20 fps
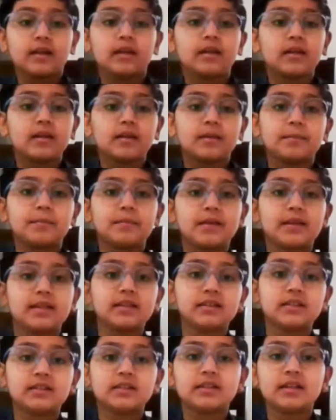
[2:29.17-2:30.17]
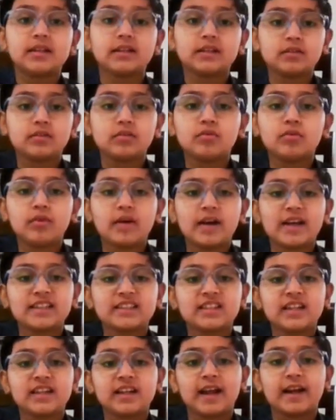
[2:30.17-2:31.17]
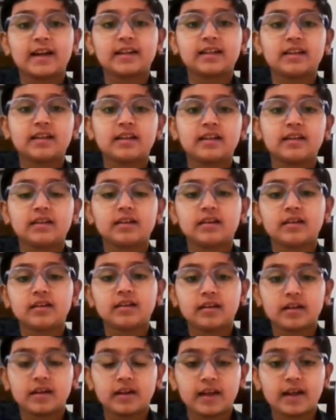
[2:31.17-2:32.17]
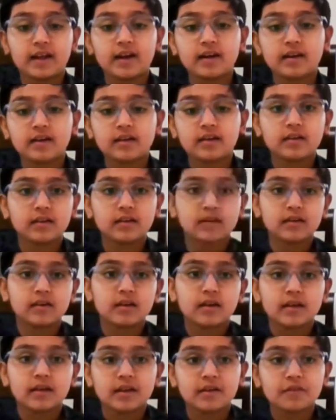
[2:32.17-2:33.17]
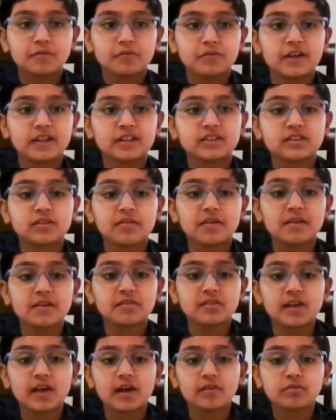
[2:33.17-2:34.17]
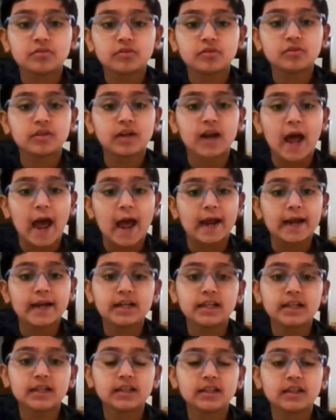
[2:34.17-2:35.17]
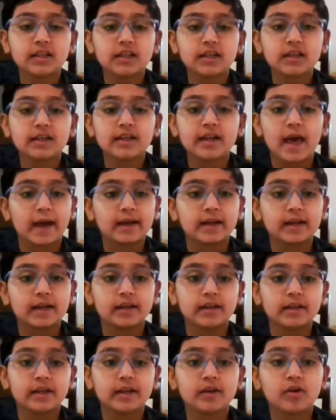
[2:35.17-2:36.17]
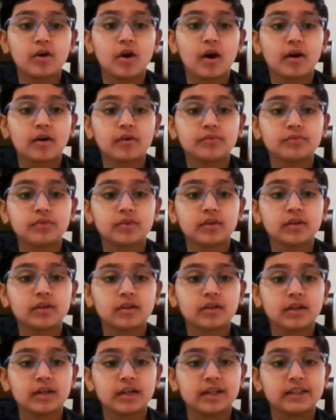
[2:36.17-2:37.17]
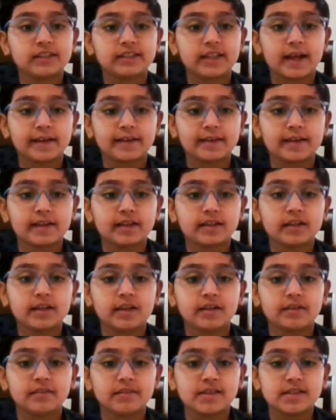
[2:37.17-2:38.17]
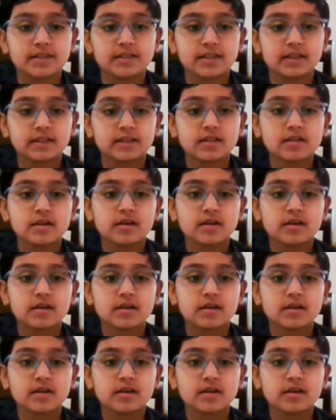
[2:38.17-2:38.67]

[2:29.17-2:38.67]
means this do as directed. First one, we have to write the technique of rechecking division.